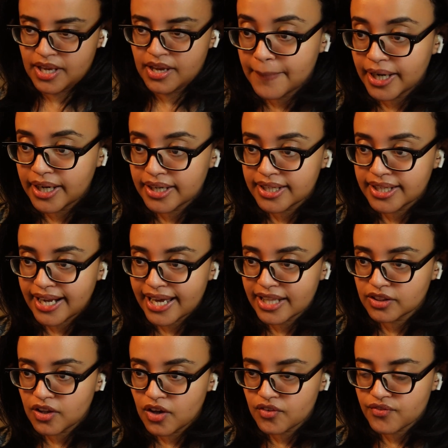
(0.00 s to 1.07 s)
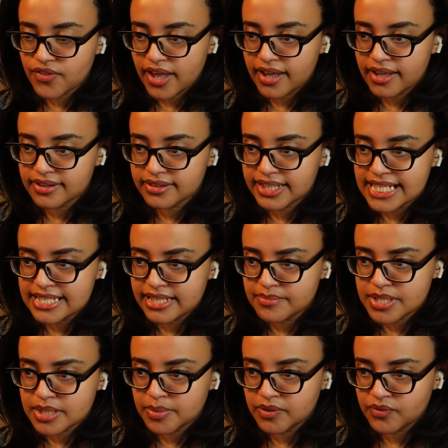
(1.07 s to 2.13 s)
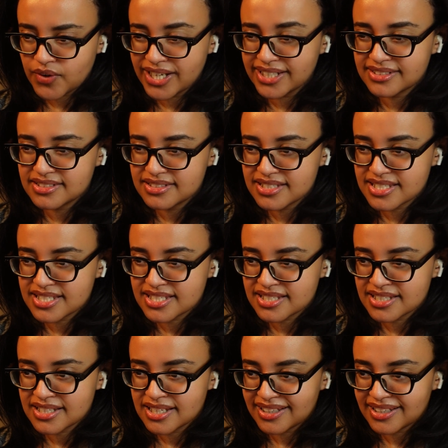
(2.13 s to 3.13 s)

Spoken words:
but I love that they seem to be friends.